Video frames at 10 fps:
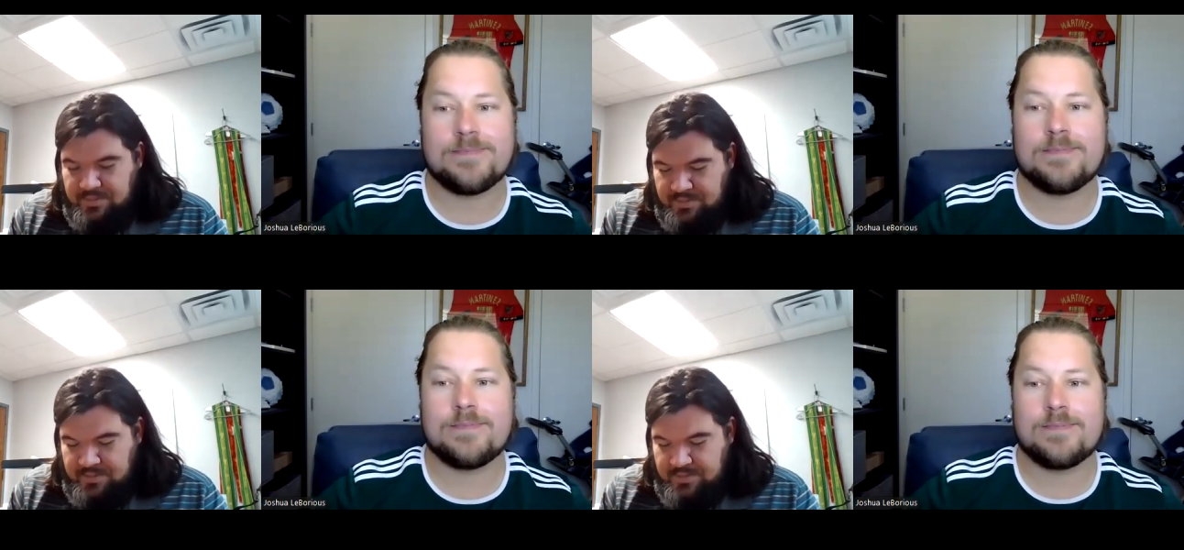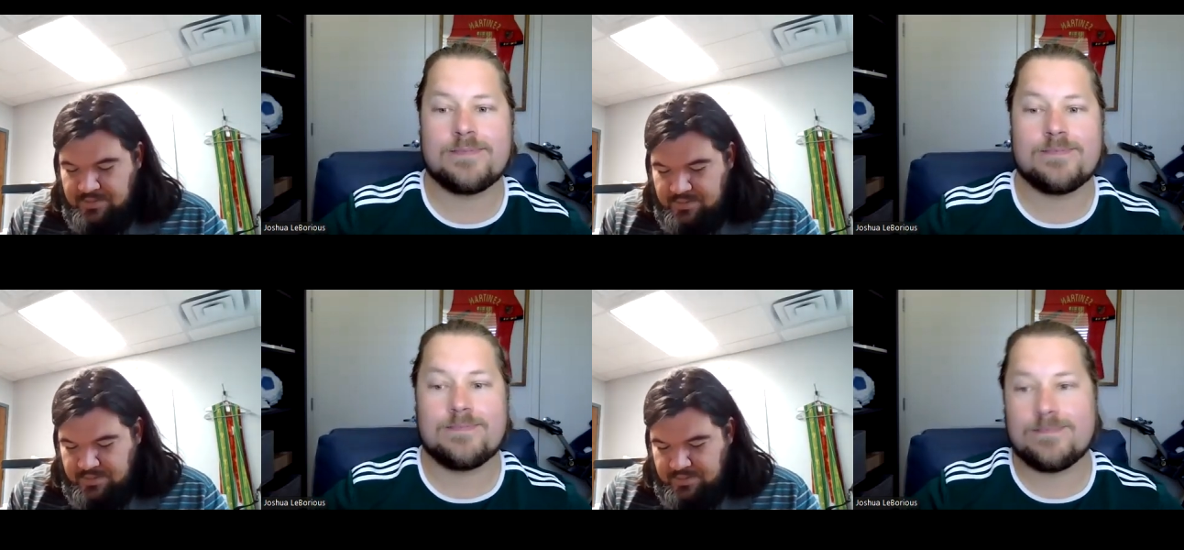
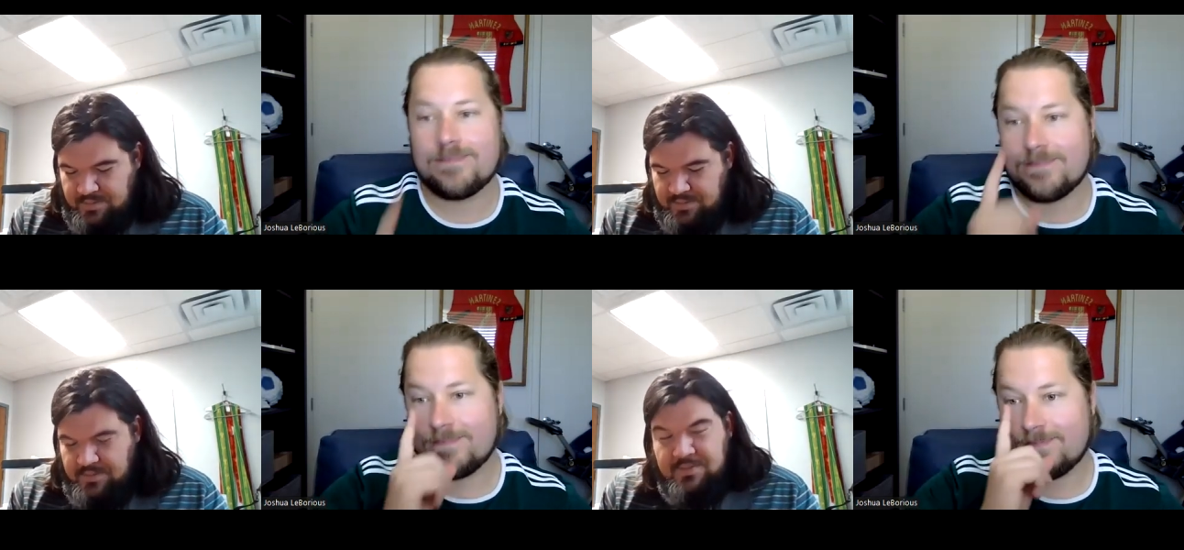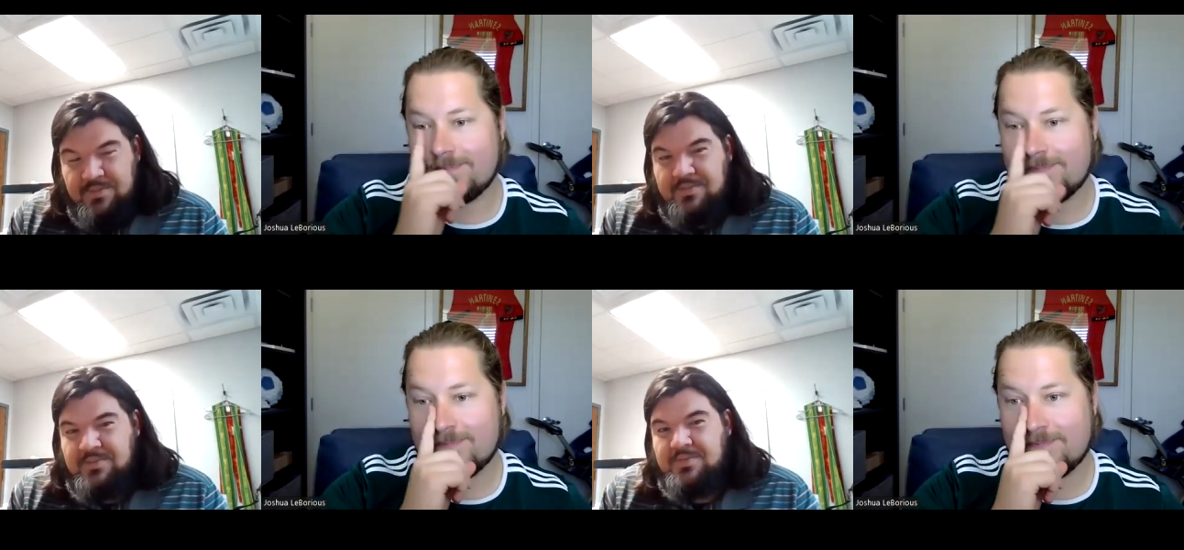
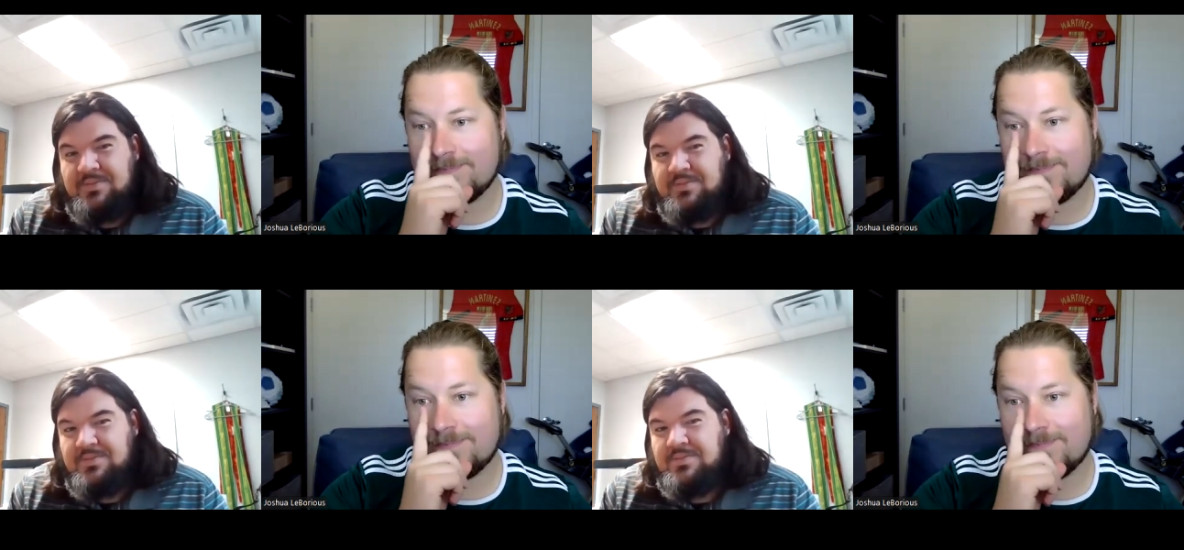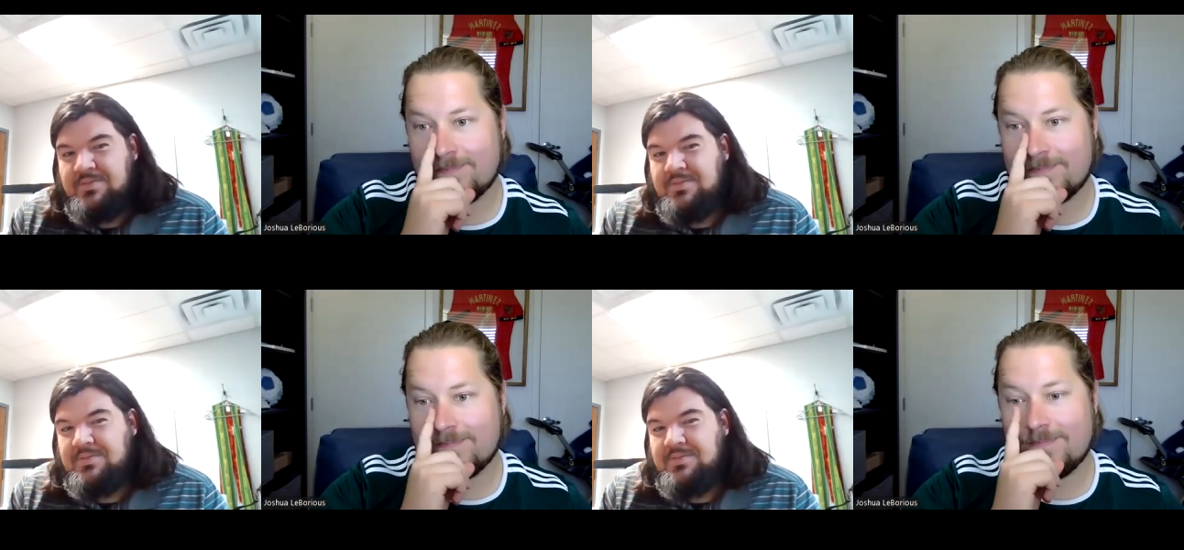
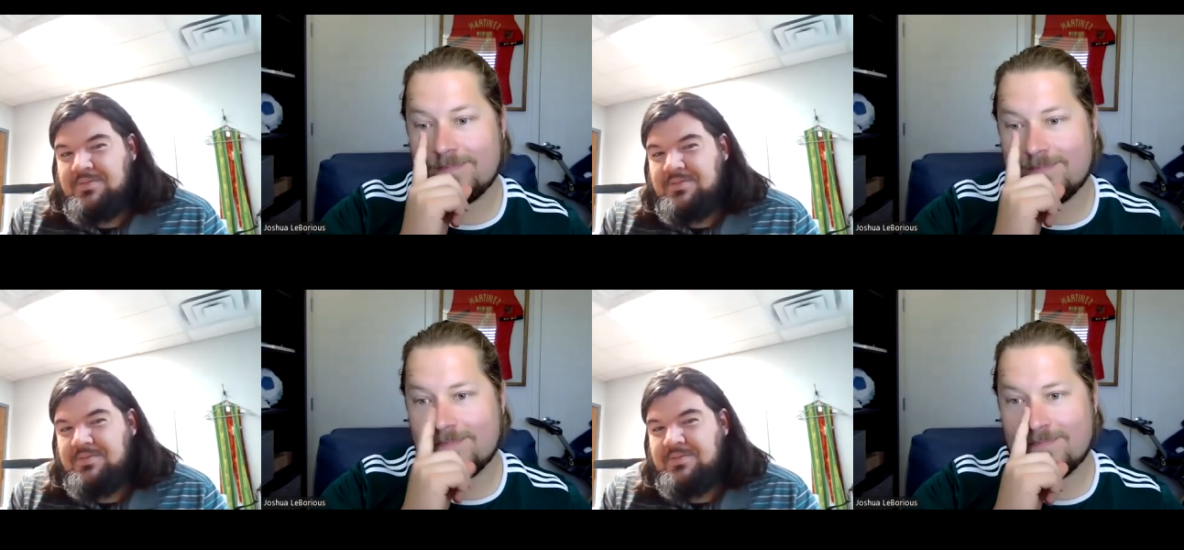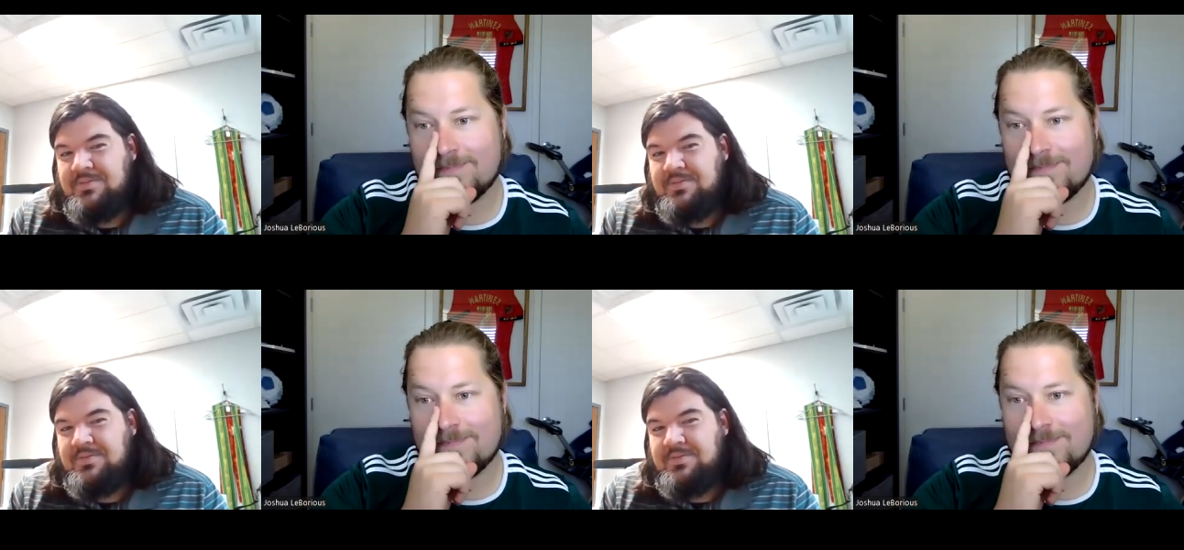
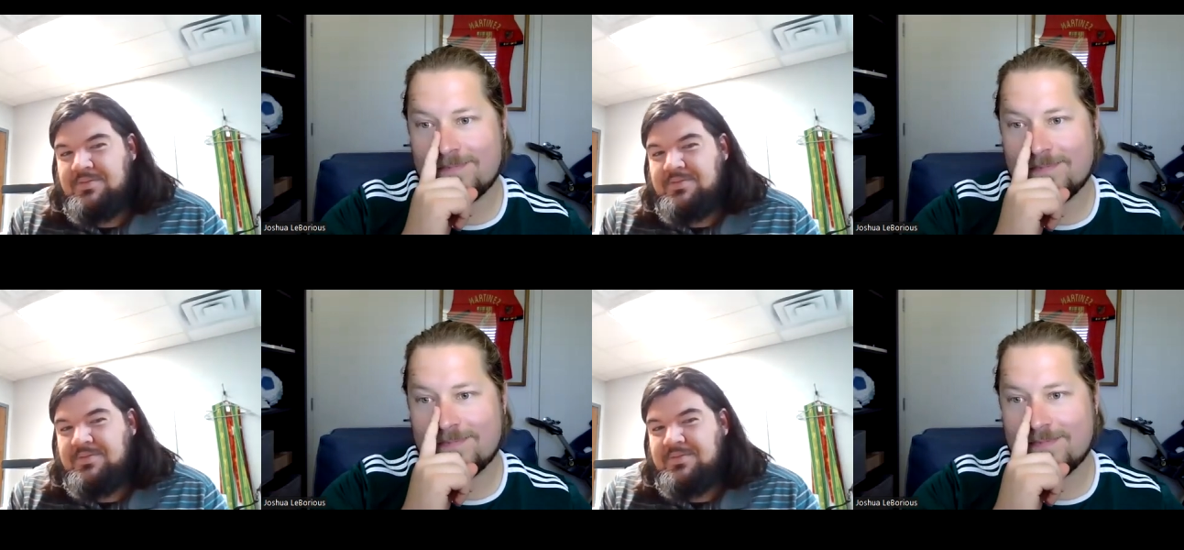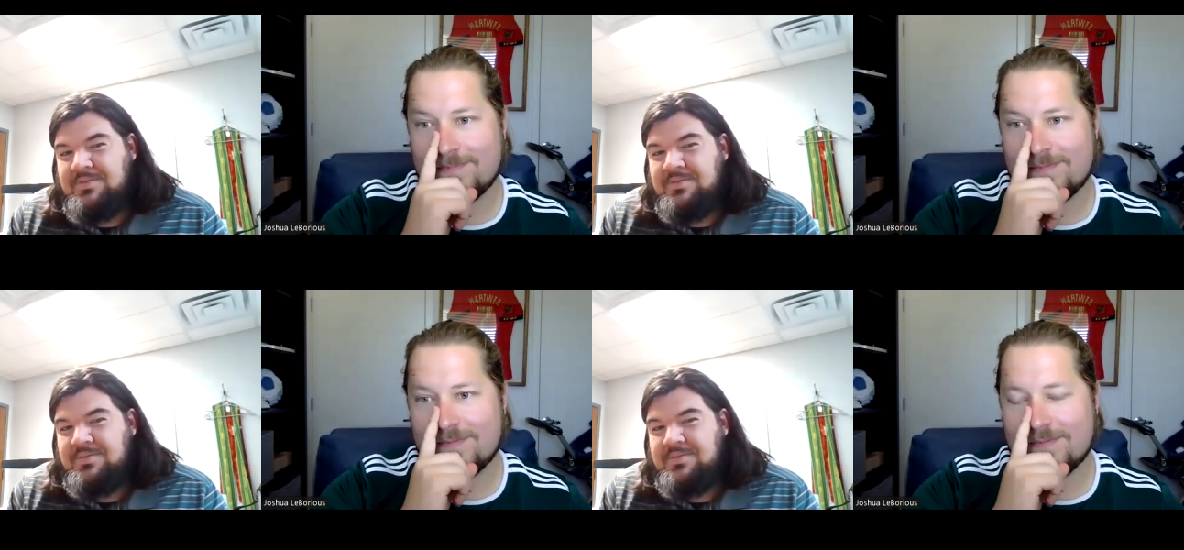
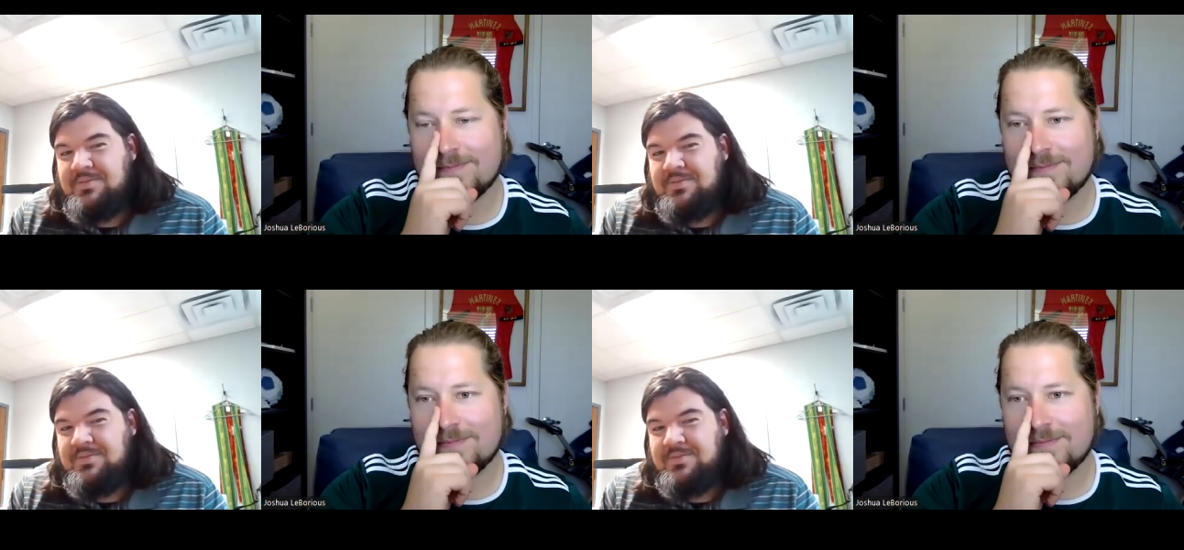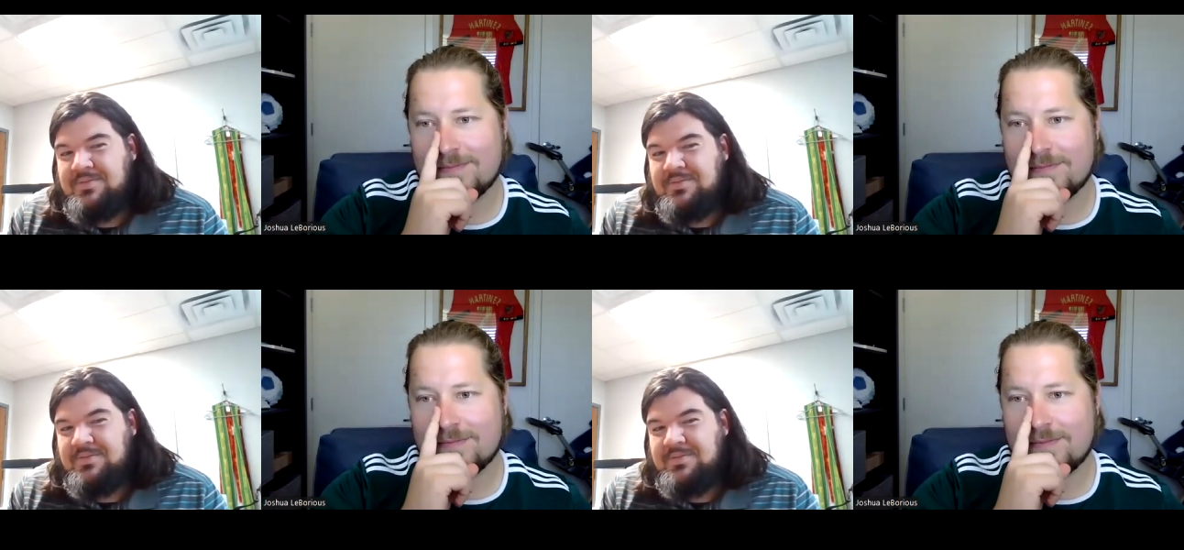(silence)